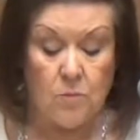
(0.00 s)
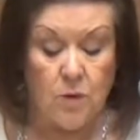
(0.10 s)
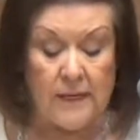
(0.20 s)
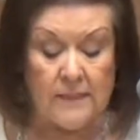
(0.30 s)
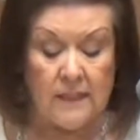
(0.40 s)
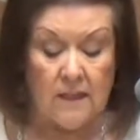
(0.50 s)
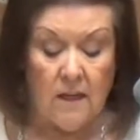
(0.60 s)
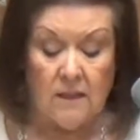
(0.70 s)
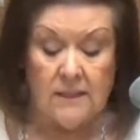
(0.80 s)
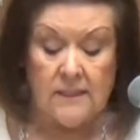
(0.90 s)
praising
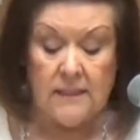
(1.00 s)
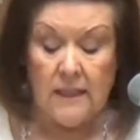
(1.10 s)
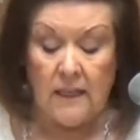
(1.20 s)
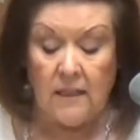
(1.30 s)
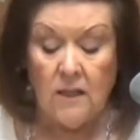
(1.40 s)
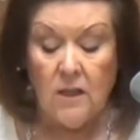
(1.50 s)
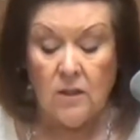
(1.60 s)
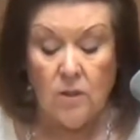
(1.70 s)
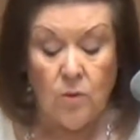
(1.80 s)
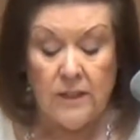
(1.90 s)
God and singing,
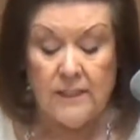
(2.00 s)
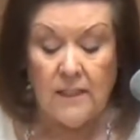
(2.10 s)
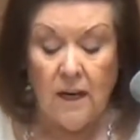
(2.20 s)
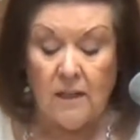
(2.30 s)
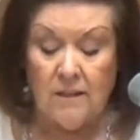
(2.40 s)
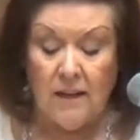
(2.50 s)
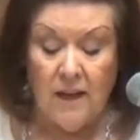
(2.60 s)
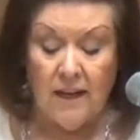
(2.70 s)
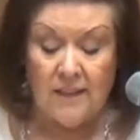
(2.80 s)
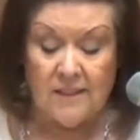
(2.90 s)
Glory to God in the
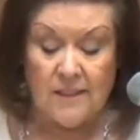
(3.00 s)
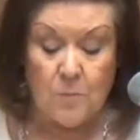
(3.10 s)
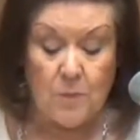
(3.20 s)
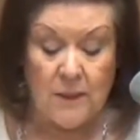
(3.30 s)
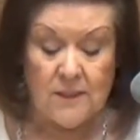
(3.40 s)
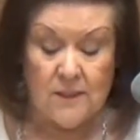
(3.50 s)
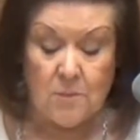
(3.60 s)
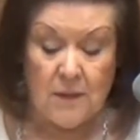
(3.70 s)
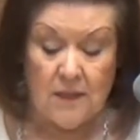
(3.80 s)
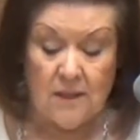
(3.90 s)
highest, and peace
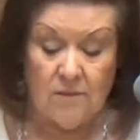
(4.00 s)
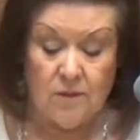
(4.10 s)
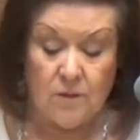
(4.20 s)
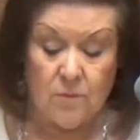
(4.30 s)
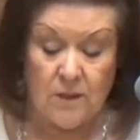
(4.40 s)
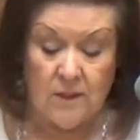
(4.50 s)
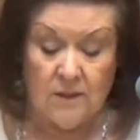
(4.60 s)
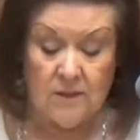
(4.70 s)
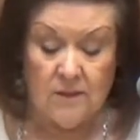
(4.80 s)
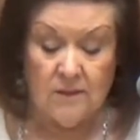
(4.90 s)
to men of good
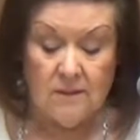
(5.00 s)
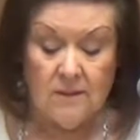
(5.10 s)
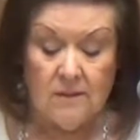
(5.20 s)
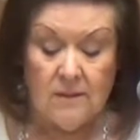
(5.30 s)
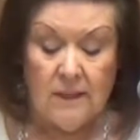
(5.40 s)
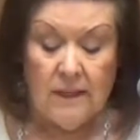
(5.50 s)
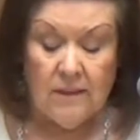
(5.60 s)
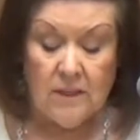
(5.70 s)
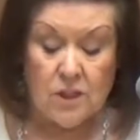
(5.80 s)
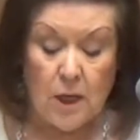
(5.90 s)
will.
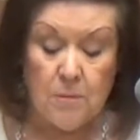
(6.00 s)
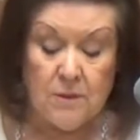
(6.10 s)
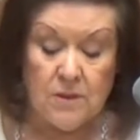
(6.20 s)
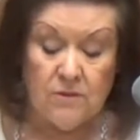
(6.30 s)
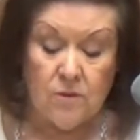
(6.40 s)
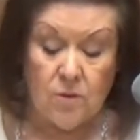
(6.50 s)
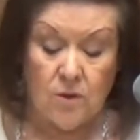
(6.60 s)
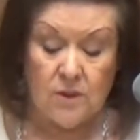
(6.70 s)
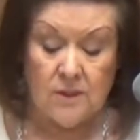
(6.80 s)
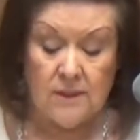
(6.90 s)
The shepherds, of
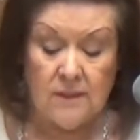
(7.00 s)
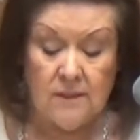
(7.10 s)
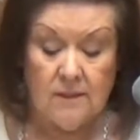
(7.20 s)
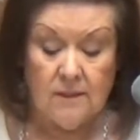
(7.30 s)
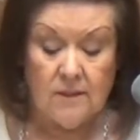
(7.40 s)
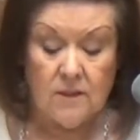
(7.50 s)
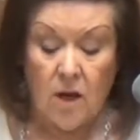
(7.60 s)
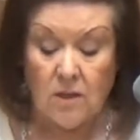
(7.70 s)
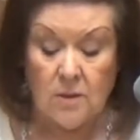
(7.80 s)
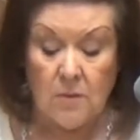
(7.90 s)
course,
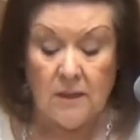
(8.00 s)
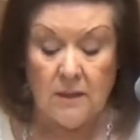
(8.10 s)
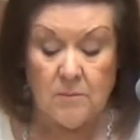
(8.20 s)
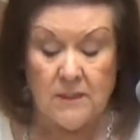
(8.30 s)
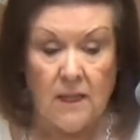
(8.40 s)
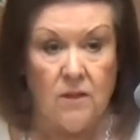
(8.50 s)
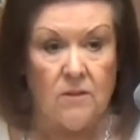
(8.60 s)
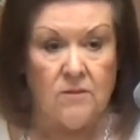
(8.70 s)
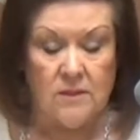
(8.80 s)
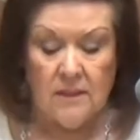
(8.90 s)
talked among
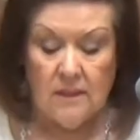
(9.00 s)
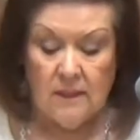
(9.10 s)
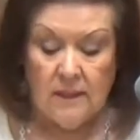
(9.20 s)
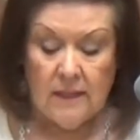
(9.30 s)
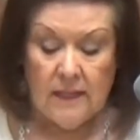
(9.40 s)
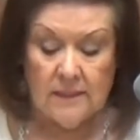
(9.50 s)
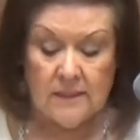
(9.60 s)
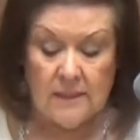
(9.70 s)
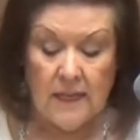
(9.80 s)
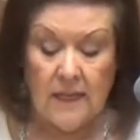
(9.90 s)
themselves and
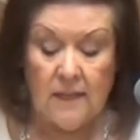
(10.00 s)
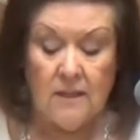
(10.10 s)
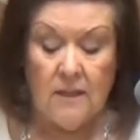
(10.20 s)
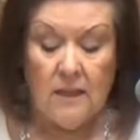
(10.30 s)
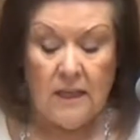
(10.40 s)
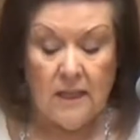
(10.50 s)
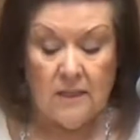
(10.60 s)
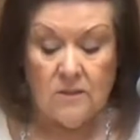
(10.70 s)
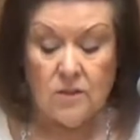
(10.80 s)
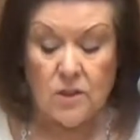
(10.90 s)
said
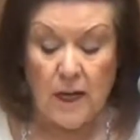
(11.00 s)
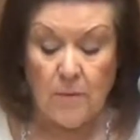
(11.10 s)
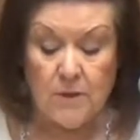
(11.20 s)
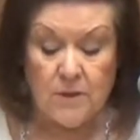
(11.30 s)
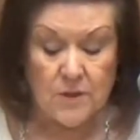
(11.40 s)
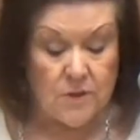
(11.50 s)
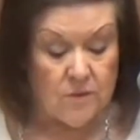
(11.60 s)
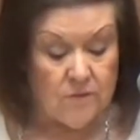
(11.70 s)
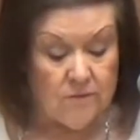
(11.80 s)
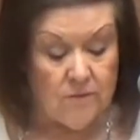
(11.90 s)
in chapter
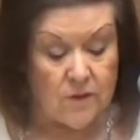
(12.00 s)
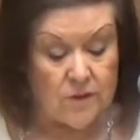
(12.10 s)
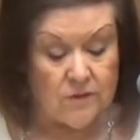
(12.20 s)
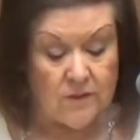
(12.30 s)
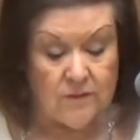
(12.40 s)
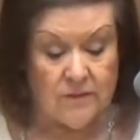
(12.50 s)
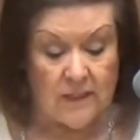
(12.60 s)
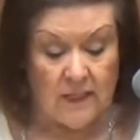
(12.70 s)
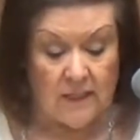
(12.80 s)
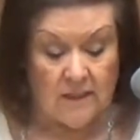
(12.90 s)
2, verse
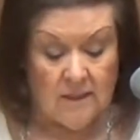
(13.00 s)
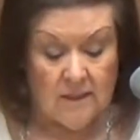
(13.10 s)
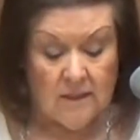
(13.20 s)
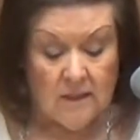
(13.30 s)
15,